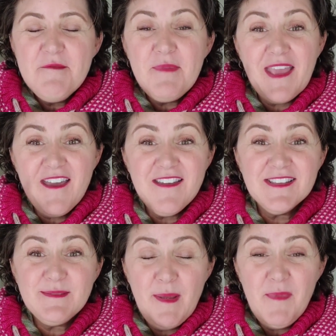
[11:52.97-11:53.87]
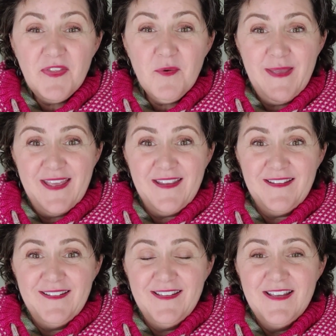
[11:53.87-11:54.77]
because my mother
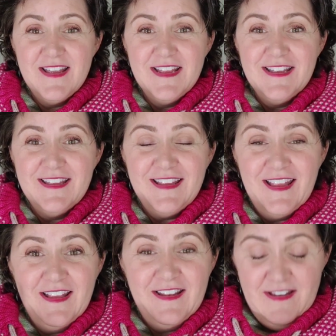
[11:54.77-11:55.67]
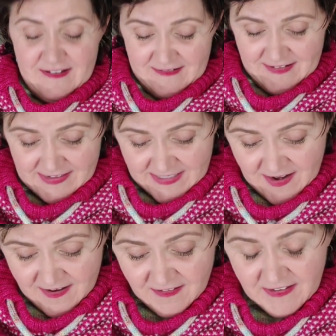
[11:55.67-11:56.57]
made, and it's
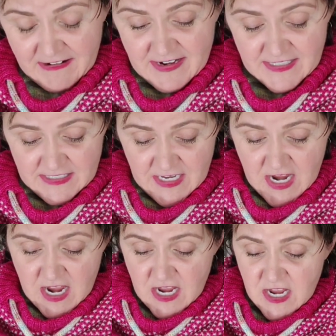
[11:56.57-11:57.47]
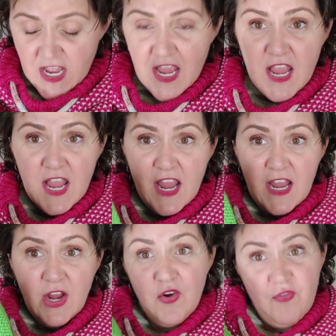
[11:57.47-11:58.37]
kind of hilarious,
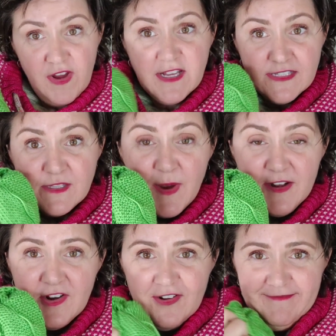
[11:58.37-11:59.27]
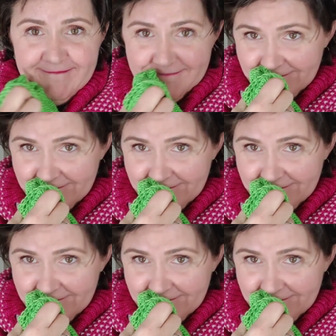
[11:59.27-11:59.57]
a green sweater,